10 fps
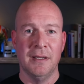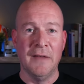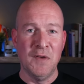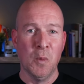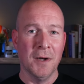
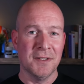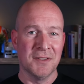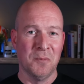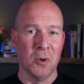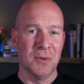If you want to
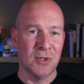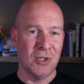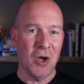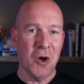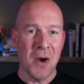support the
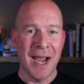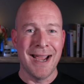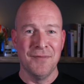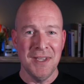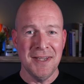show, I
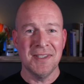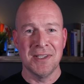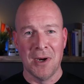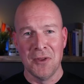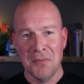have these,
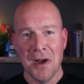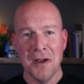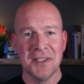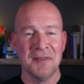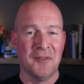some other
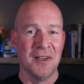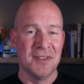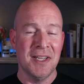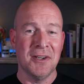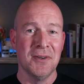mugs, and fun
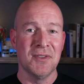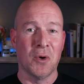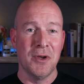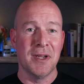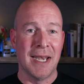stickers,
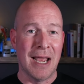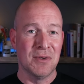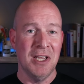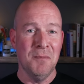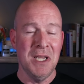or you can now
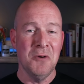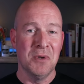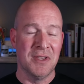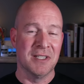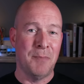tip me
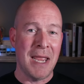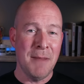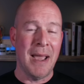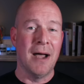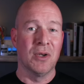with this
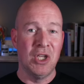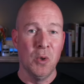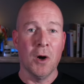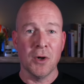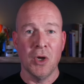PayPal
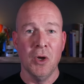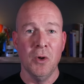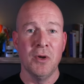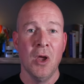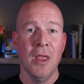QR
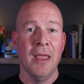code,